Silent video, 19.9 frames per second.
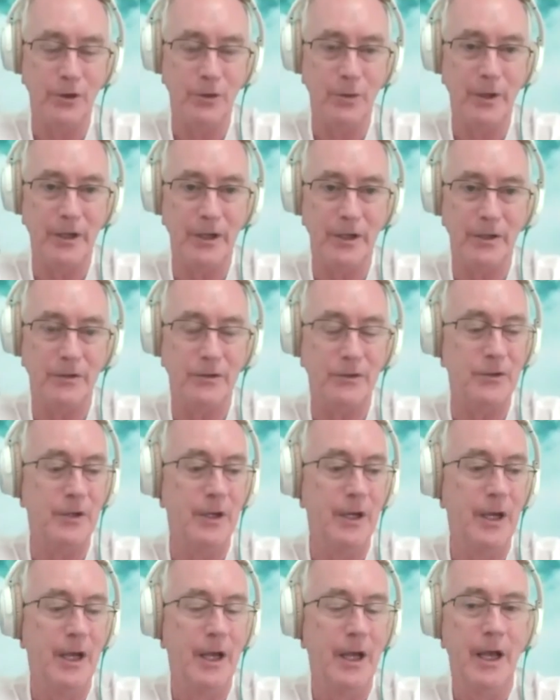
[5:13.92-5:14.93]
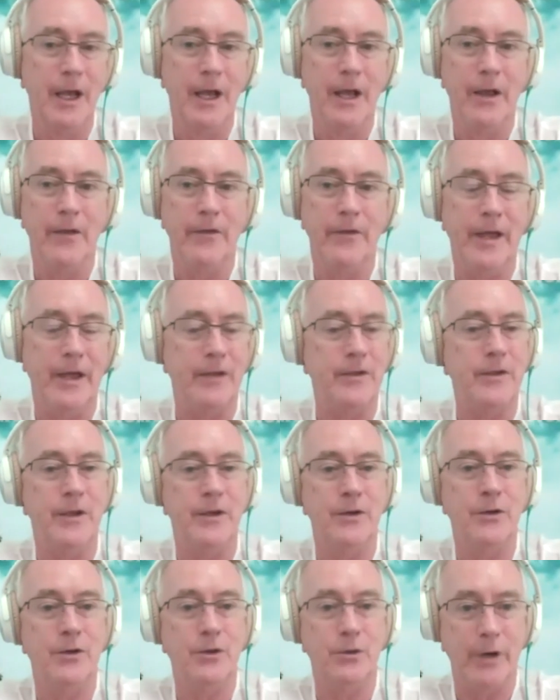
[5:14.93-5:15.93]
20s. That
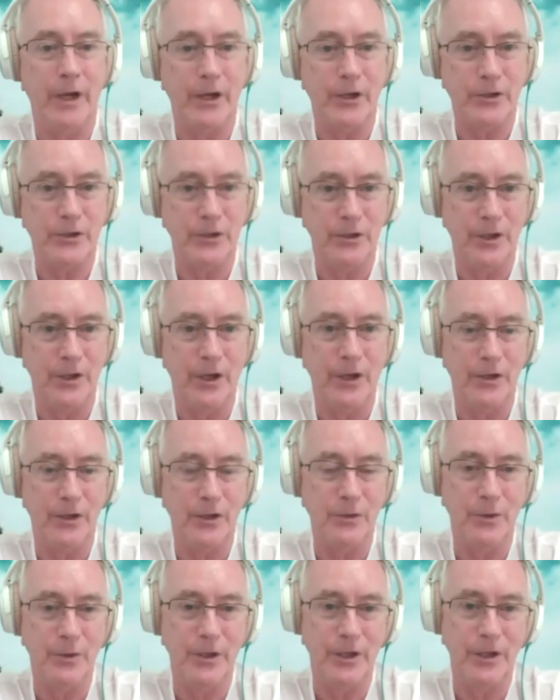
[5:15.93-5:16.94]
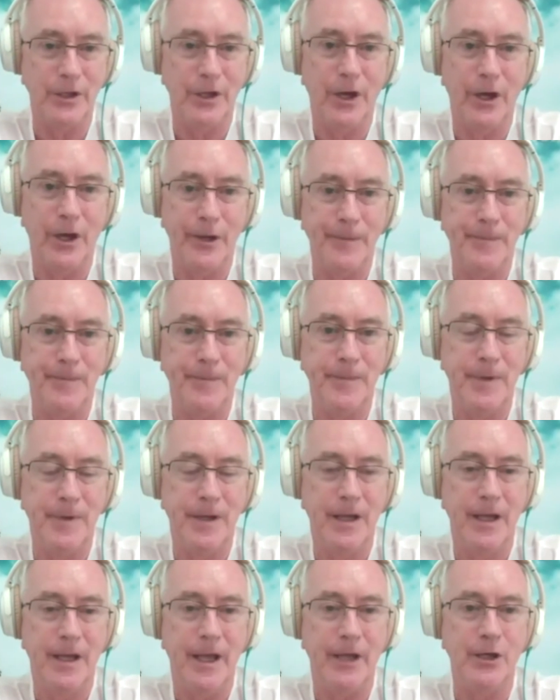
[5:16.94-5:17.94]
then crashed in 1929,
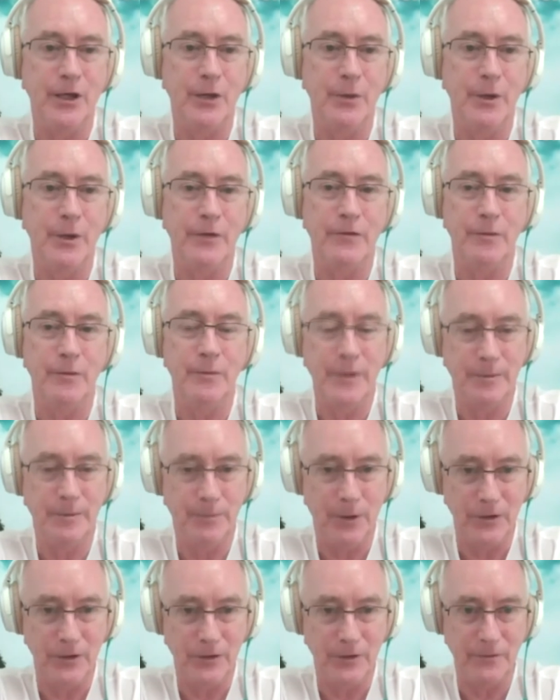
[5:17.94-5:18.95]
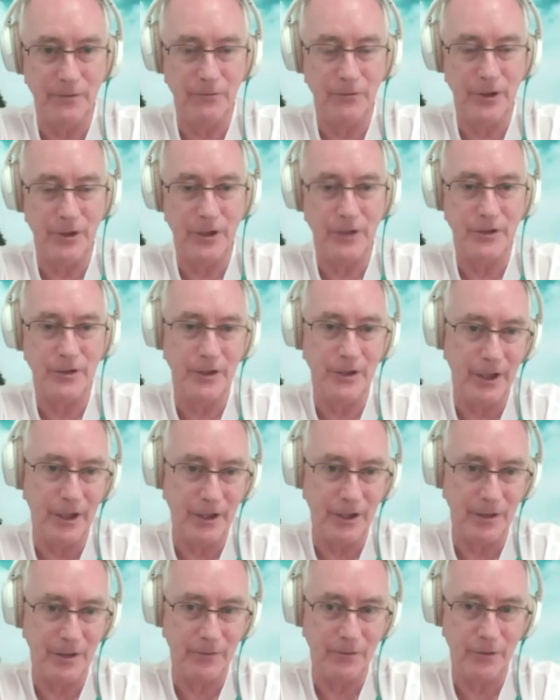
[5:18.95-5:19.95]
and you went from positive credit to
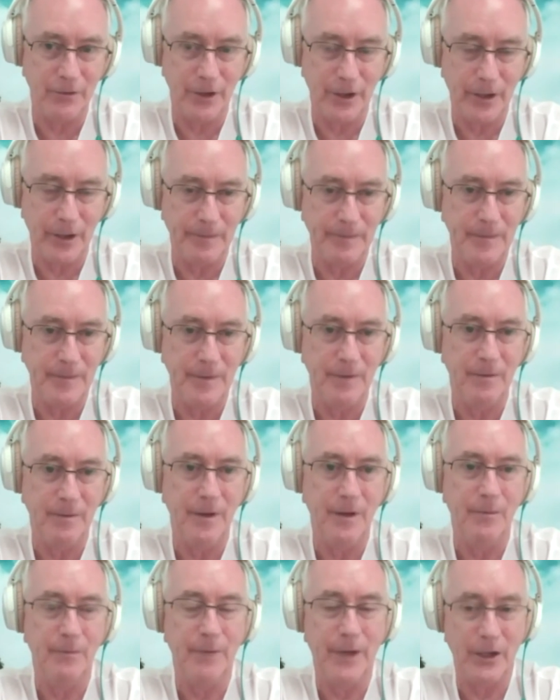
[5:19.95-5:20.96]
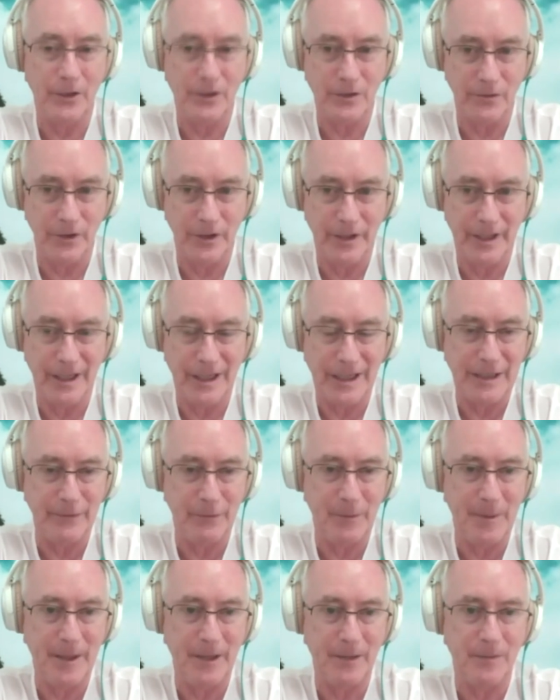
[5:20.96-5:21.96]
negative credit, massively negative,
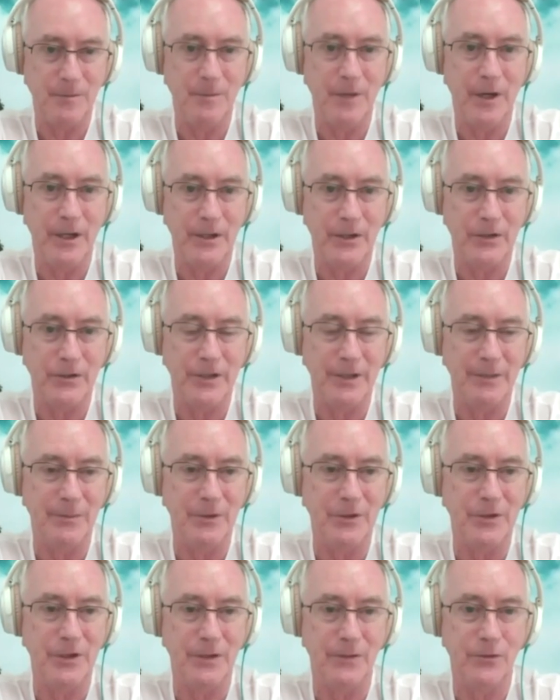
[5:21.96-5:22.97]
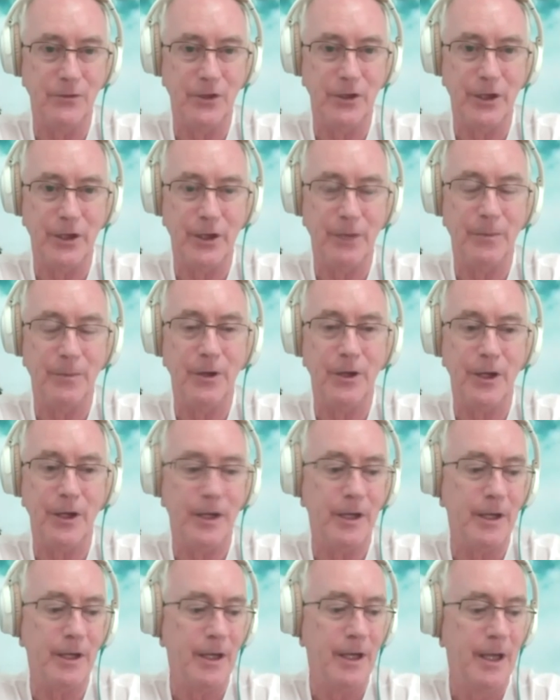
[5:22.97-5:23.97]
about minus 10% of
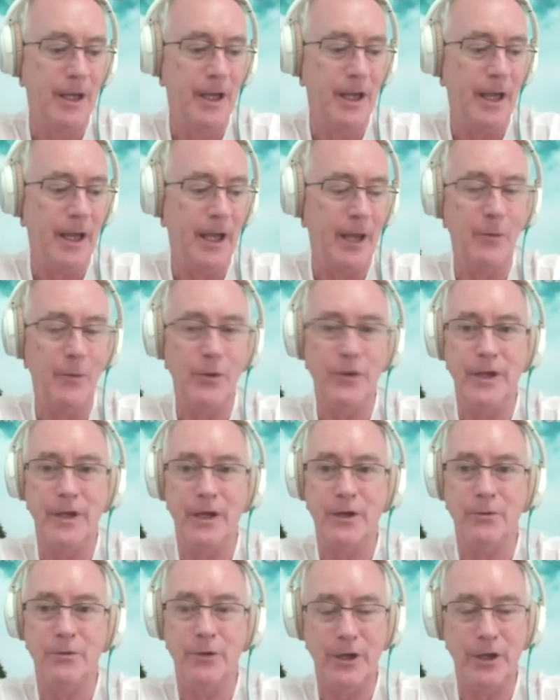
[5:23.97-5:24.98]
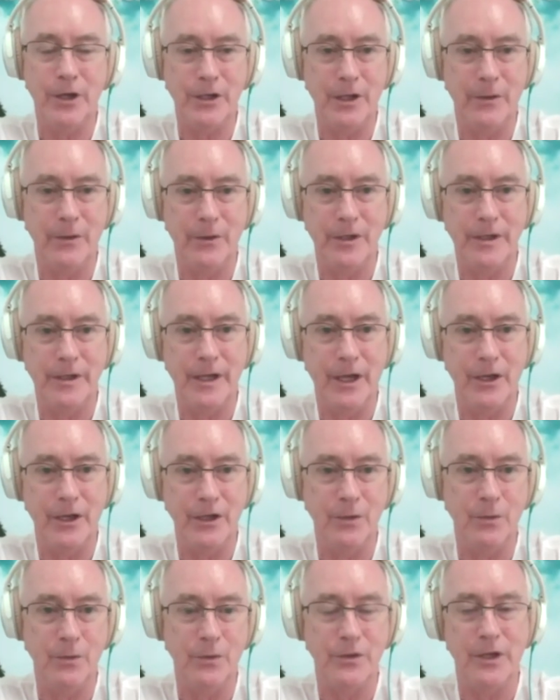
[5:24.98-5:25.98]
GDP. And with that credit going down,
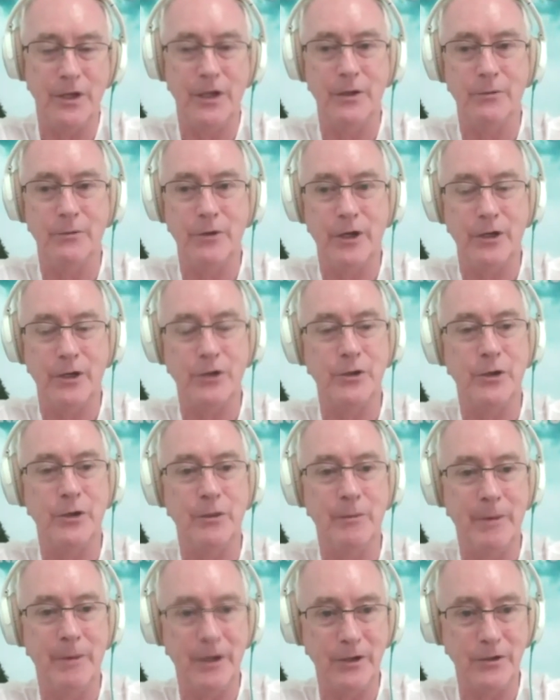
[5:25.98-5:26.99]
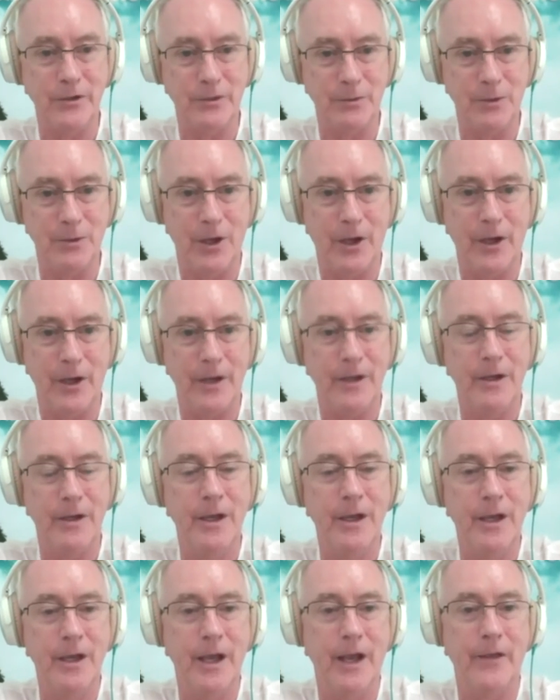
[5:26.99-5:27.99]
you also had a reduction in the money supply,
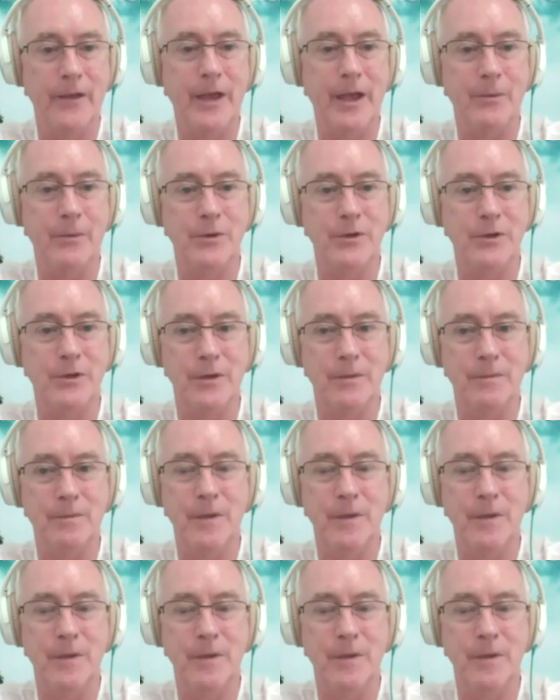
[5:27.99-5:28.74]
and that was a